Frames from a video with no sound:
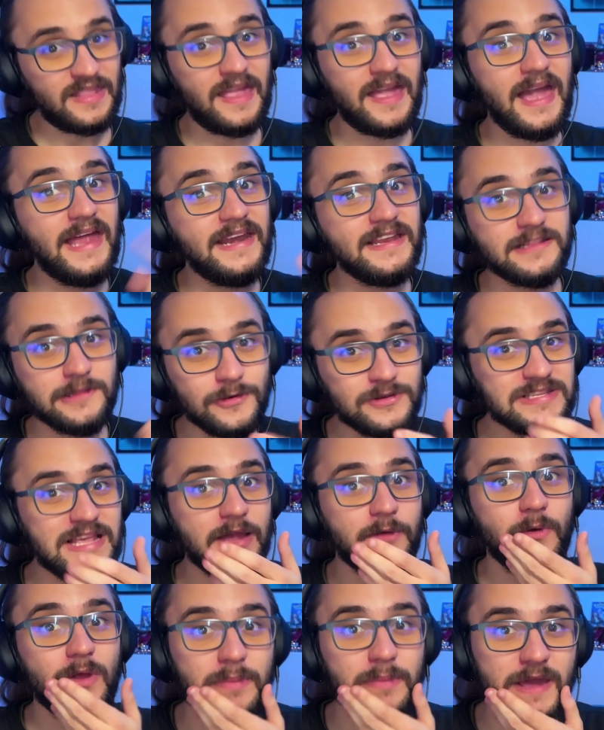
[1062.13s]
And it looks
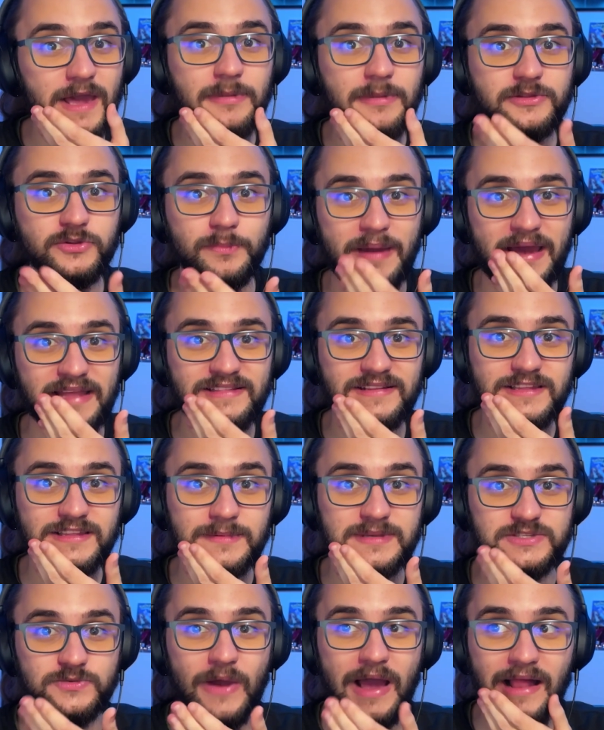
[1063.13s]
like we'll be able to battle them
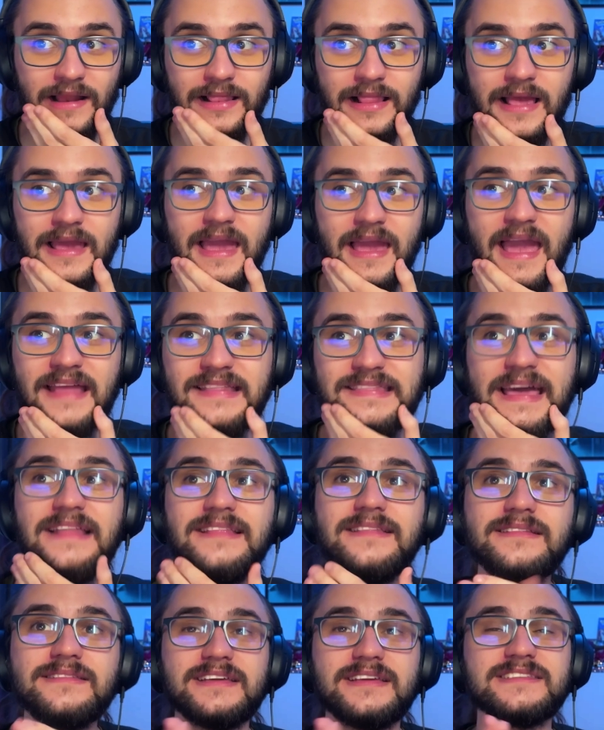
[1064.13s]
as well. And
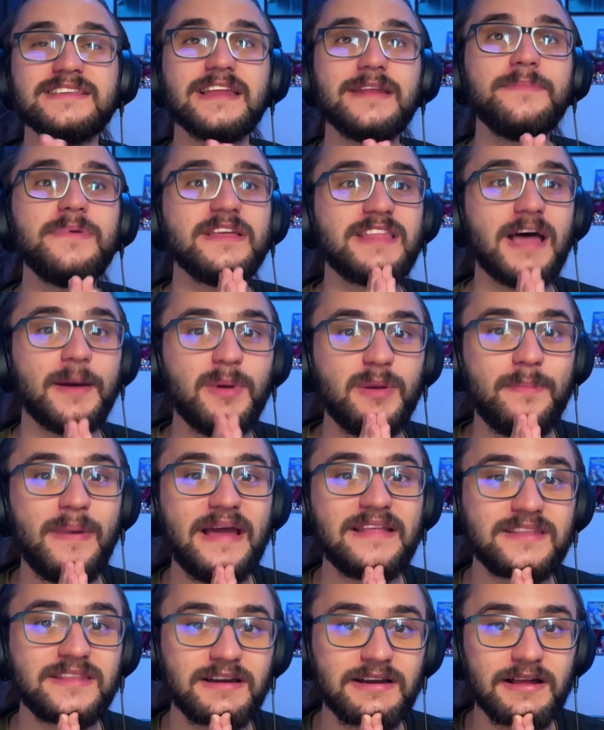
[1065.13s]
then there's gonna be a double
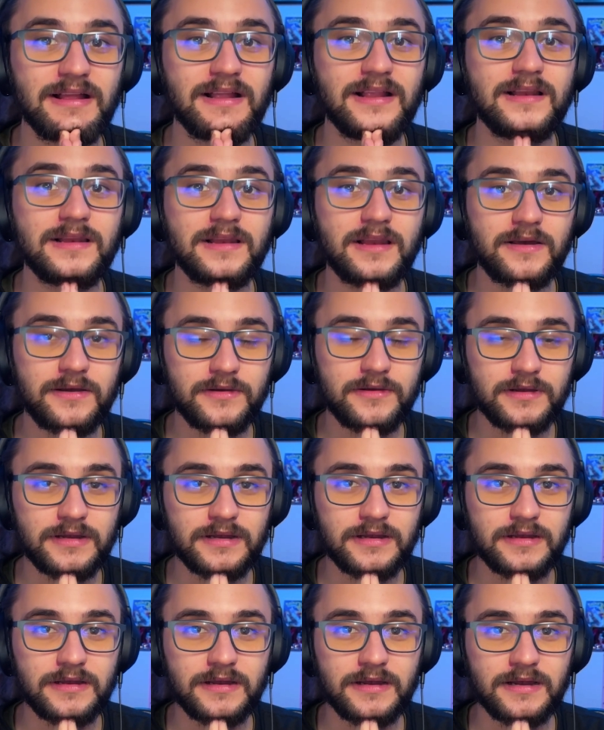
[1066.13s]
battle
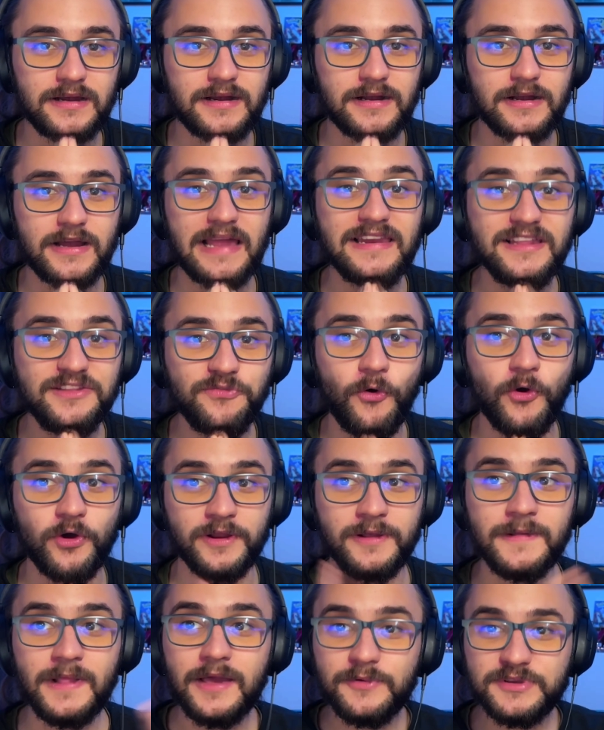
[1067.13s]
Elite
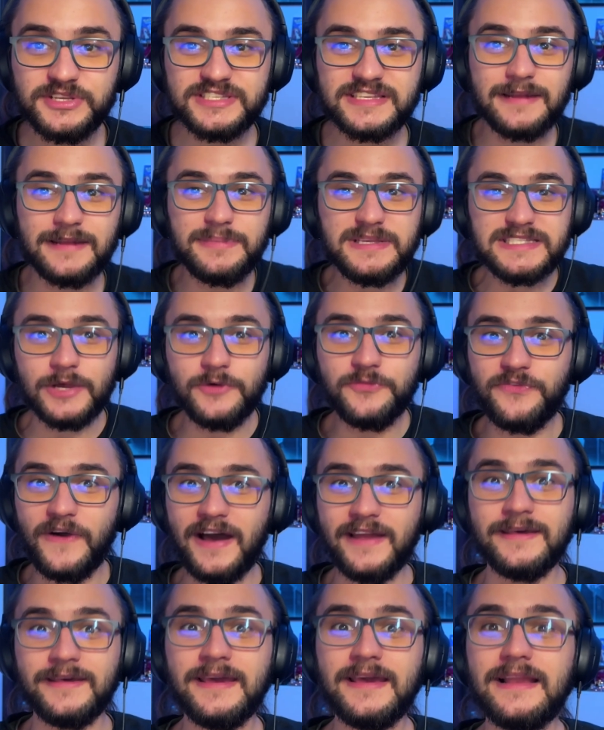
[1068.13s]
Four, which is gonna be so
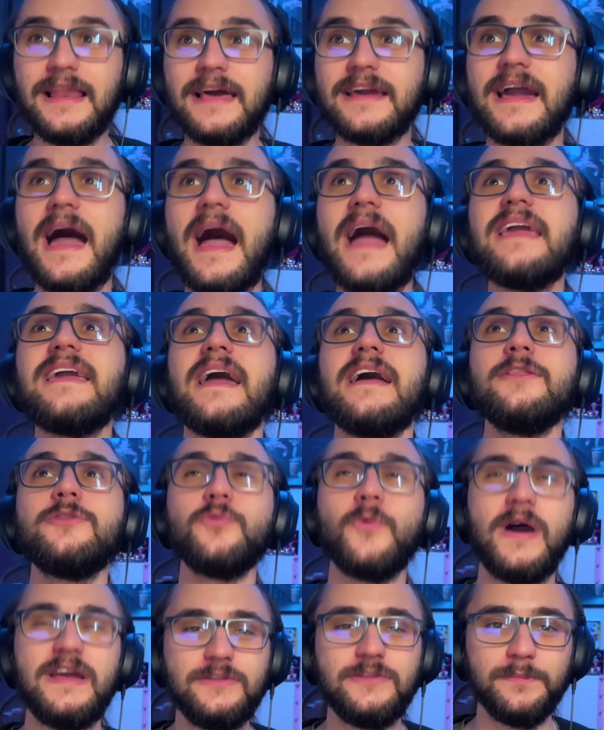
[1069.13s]
fun. Like, I can't
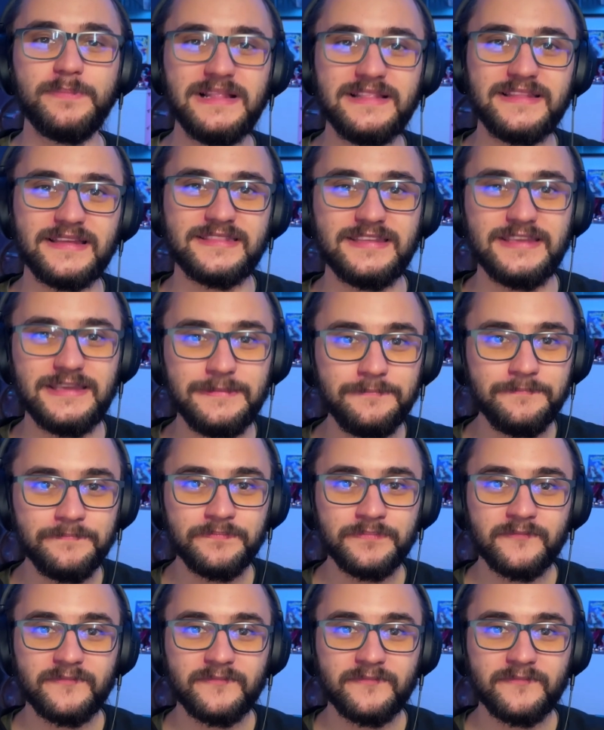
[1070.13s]
wait to build a team